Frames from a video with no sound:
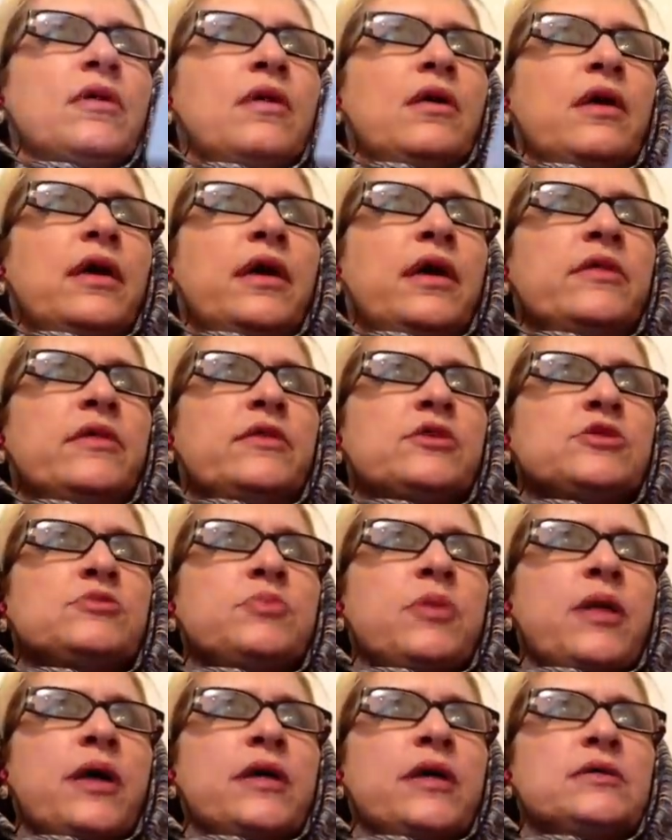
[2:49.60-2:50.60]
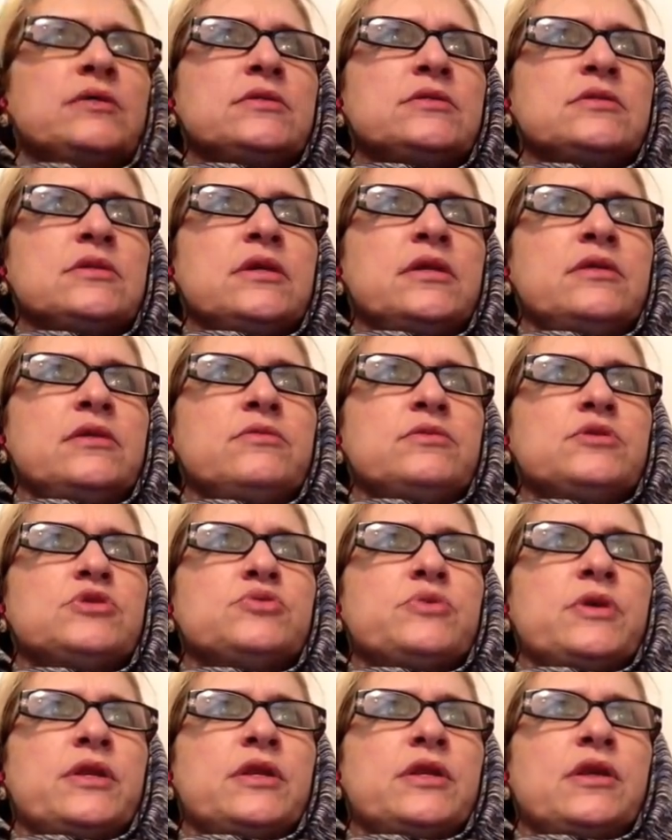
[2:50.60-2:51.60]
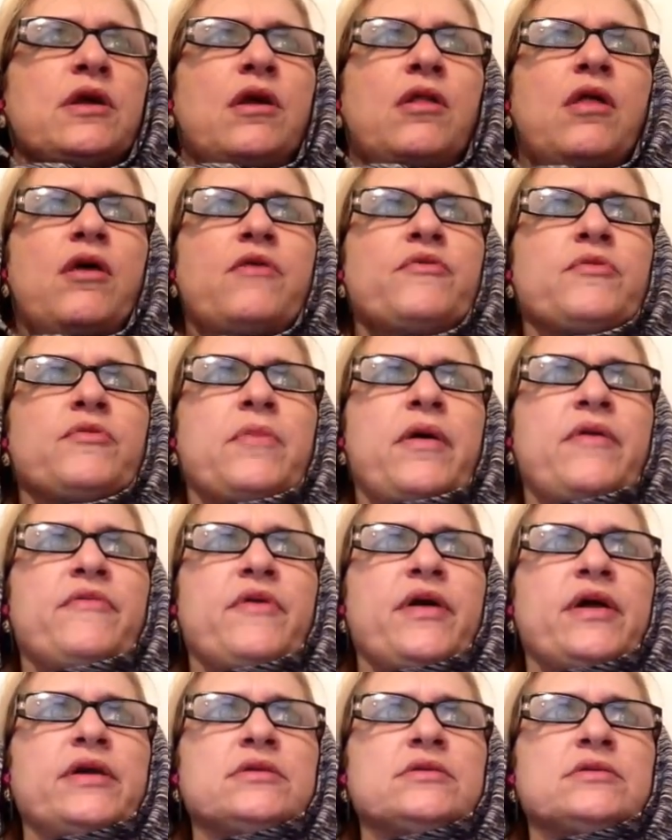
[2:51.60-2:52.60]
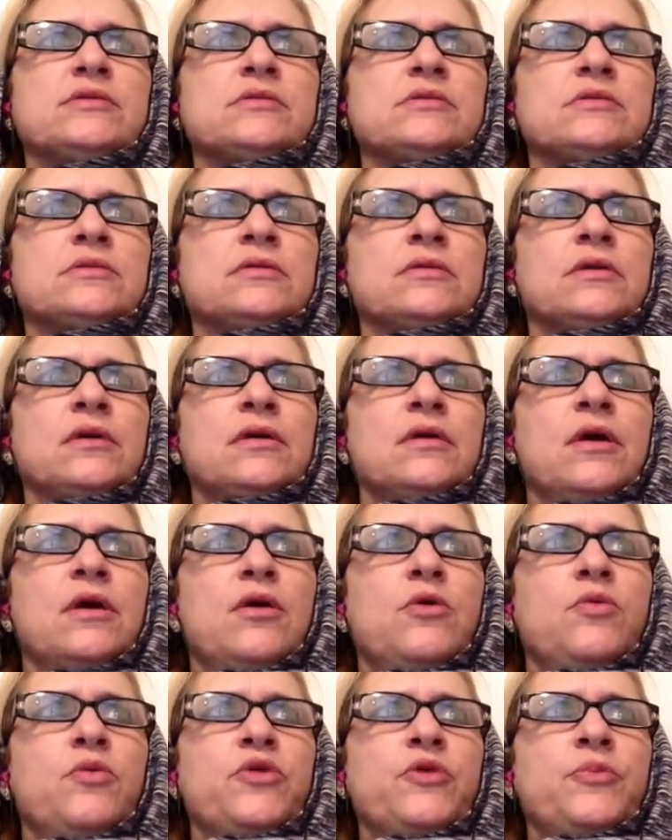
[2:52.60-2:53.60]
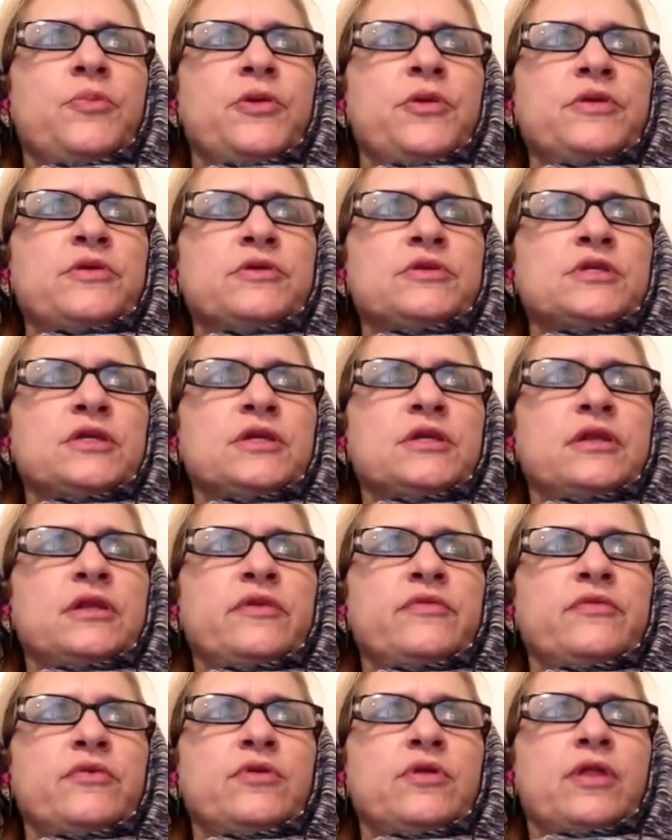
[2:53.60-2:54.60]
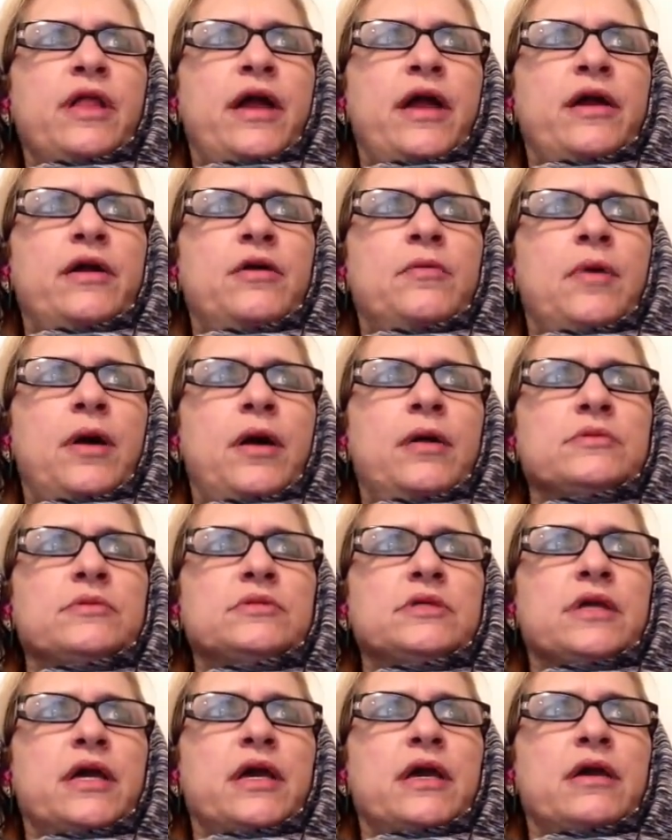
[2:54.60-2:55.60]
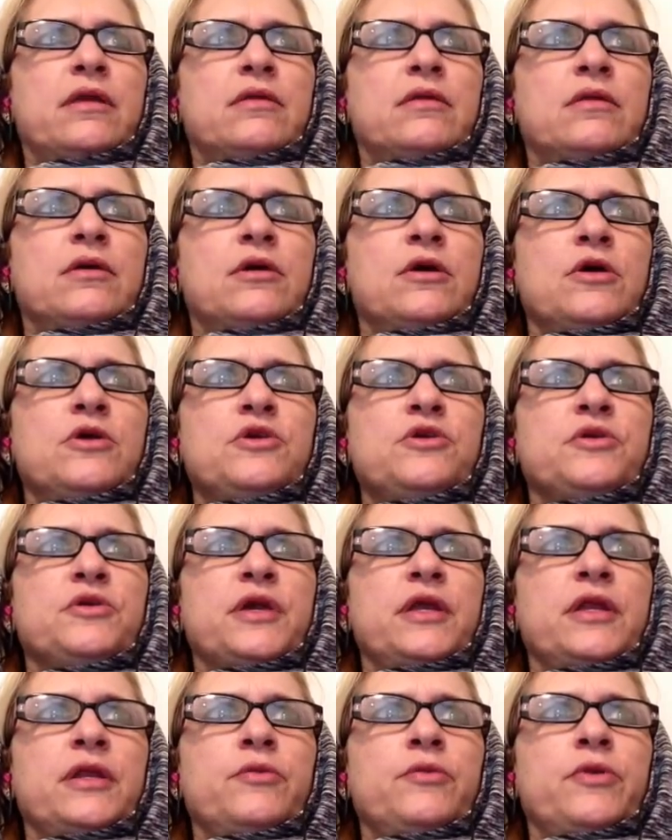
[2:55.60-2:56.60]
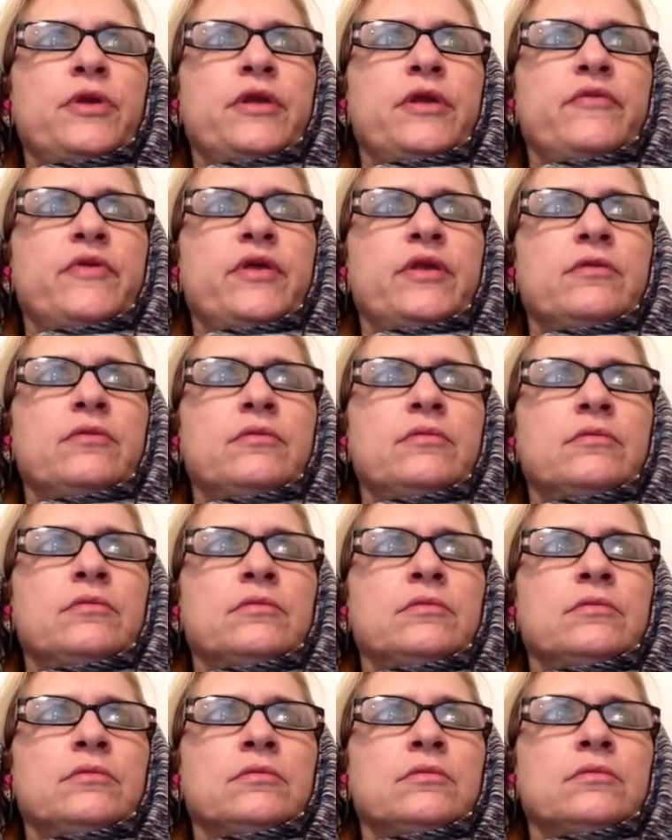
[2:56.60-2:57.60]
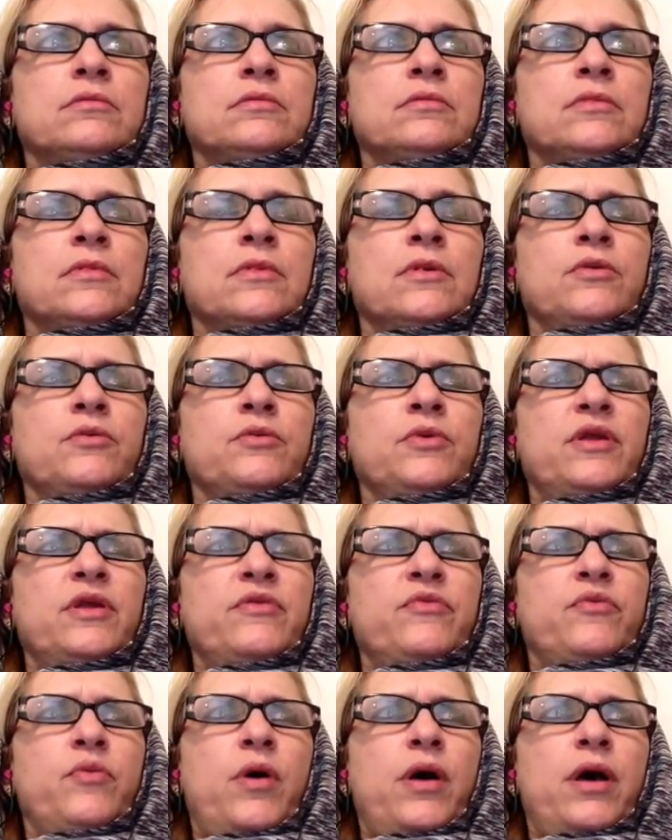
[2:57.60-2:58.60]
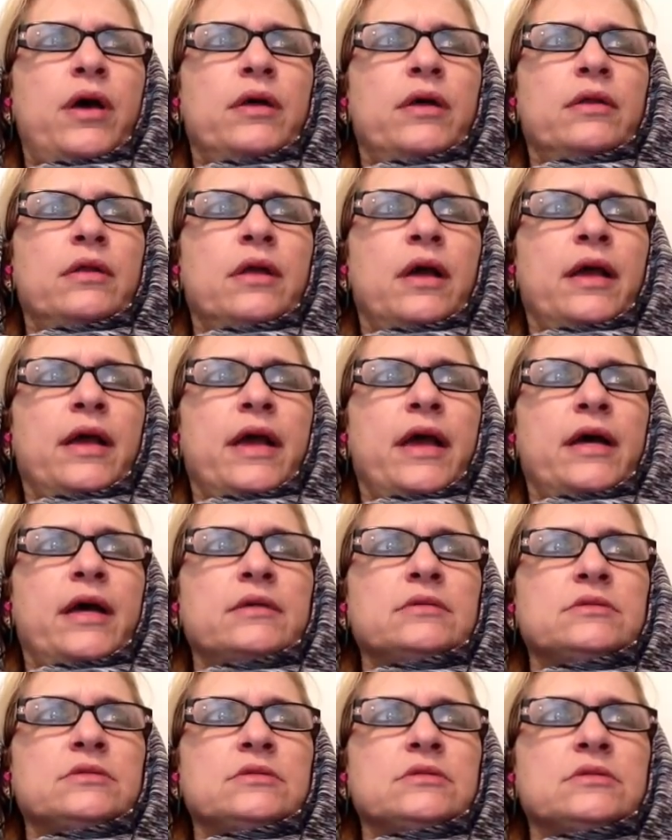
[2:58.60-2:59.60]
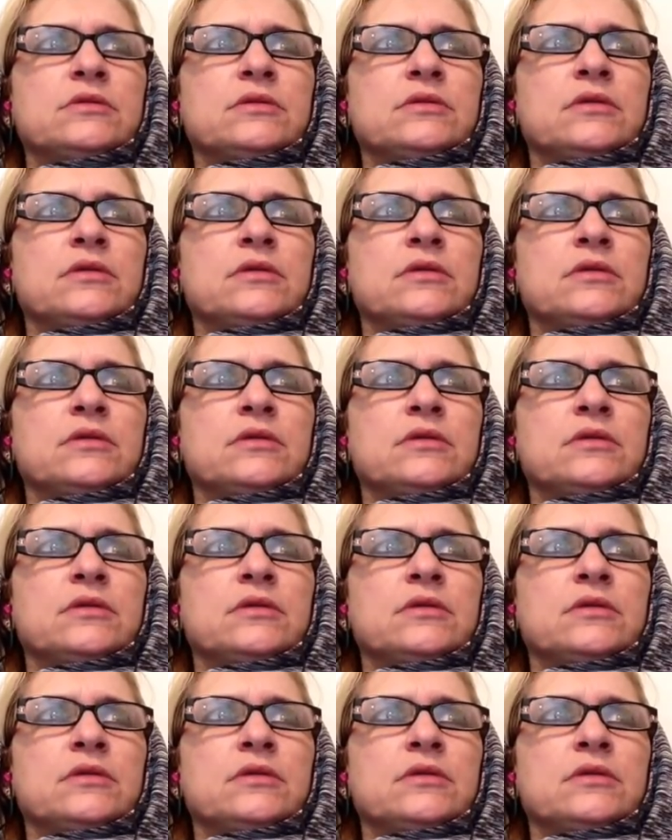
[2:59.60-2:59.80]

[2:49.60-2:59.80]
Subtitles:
In this place, and it was written all over my face. With a piercing, evil glare, Mom said, "You're getting rid of it." "Rid of what?" I asked.